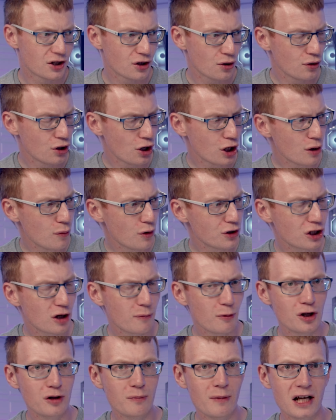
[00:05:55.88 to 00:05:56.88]
So now I want to
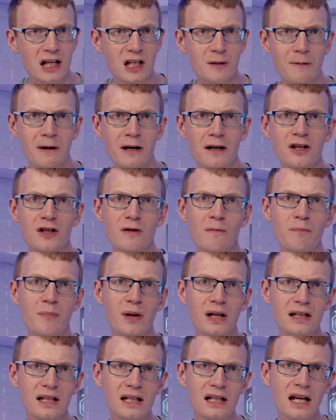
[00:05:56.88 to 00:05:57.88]
come on to my experience of
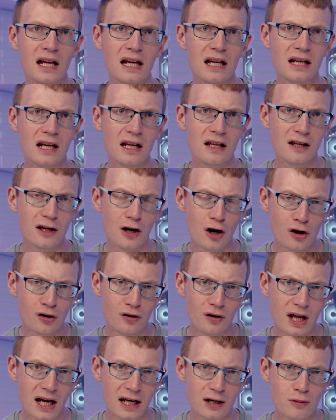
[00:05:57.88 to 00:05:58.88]
building in the
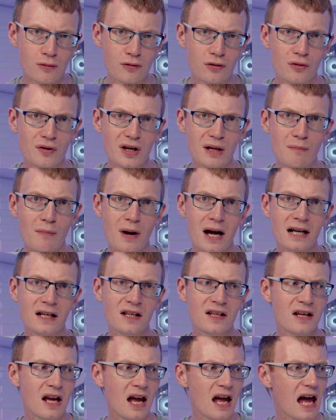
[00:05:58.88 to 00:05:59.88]
Air nine oh three
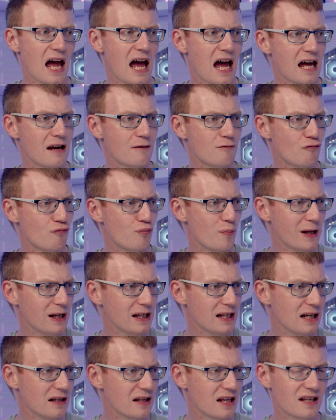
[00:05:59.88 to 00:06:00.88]
Max, and
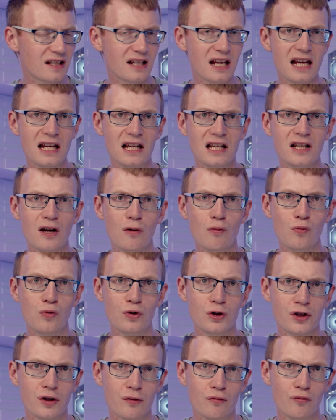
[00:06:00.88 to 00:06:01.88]
building in this case was